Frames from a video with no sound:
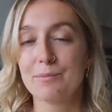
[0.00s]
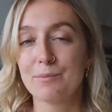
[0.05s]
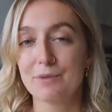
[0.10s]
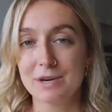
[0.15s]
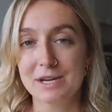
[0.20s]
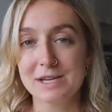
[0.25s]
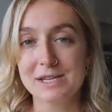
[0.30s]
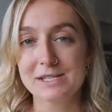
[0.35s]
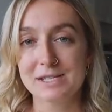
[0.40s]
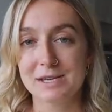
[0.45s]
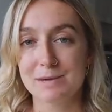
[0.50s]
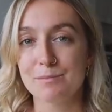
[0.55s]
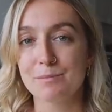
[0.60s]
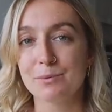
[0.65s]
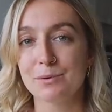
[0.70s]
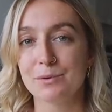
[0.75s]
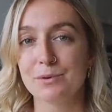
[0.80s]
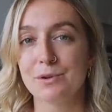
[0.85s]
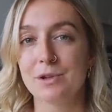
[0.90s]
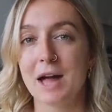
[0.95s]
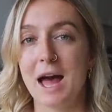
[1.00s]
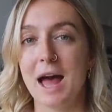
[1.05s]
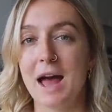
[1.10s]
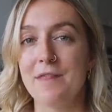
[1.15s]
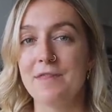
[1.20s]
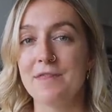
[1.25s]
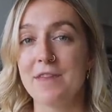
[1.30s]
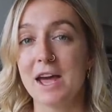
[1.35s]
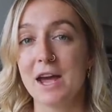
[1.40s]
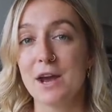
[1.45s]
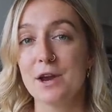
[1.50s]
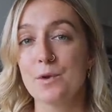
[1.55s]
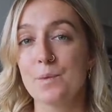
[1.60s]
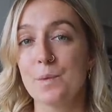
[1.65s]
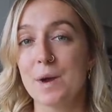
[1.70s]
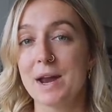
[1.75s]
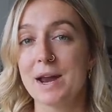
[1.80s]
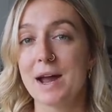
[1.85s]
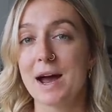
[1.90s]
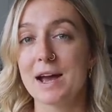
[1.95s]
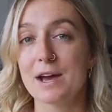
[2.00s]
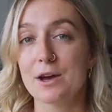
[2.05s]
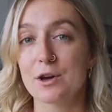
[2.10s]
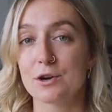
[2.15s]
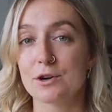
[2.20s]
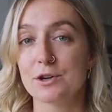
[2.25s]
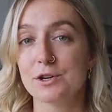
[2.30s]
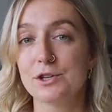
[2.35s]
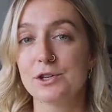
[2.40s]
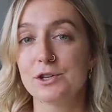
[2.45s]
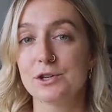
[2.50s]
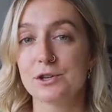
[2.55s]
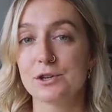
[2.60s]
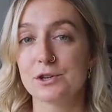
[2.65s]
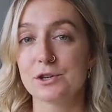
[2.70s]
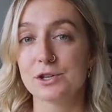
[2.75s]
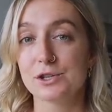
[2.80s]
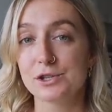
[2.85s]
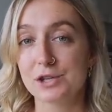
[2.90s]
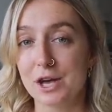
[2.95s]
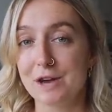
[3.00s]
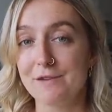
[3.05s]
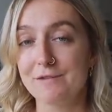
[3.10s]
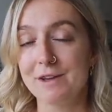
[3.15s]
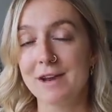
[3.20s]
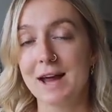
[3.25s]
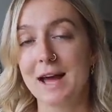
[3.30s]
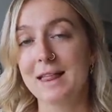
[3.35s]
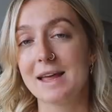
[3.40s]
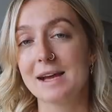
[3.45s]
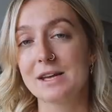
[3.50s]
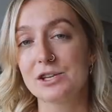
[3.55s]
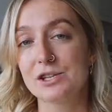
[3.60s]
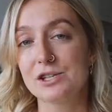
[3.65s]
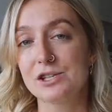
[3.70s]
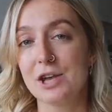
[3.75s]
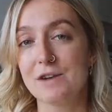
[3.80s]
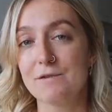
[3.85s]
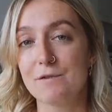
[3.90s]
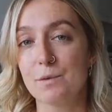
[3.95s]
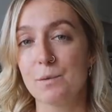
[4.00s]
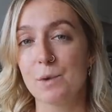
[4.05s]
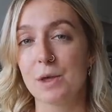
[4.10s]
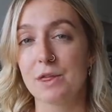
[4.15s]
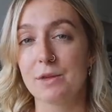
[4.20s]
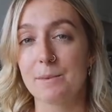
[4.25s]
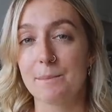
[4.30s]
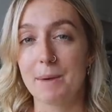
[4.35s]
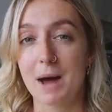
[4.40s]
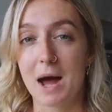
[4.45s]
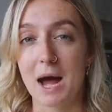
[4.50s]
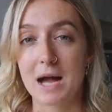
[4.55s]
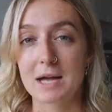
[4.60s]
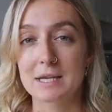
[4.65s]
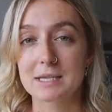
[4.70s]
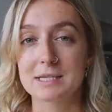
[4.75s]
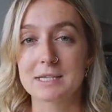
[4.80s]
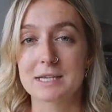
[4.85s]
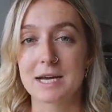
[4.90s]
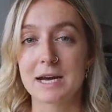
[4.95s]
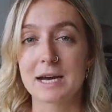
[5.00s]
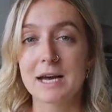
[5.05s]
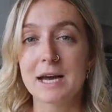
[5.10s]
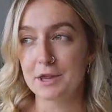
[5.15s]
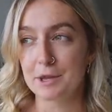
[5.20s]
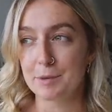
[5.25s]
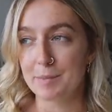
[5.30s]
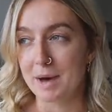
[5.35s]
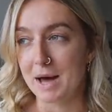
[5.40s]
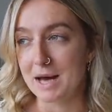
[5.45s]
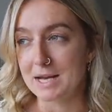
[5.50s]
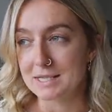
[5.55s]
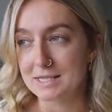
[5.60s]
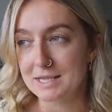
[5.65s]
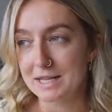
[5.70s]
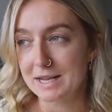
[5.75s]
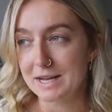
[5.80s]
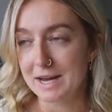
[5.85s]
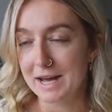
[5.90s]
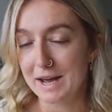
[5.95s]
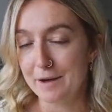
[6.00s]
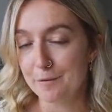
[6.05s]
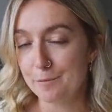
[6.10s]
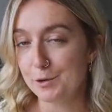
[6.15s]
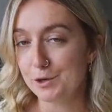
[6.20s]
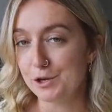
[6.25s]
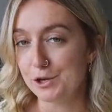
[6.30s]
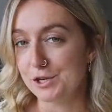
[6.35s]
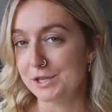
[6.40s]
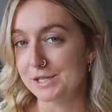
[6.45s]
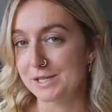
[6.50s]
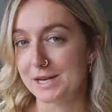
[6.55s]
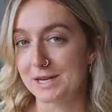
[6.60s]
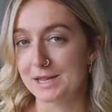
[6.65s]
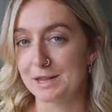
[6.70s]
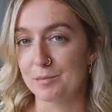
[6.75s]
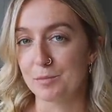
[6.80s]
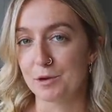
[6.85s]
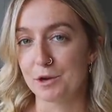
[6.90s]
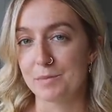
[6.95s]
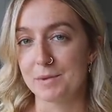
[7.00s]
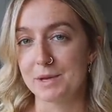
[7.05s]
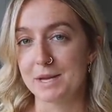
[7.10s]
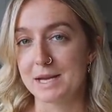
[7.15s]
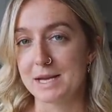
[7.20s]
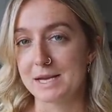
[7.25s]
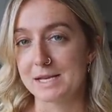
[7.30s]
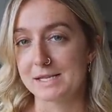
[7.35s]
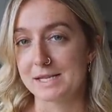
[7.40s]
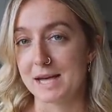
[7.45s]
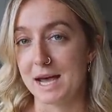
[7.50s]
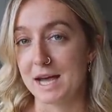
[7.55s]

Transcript: pretty simple and then when I go to serve it I like to serve it with pasta the pasta that I have been using at the moment is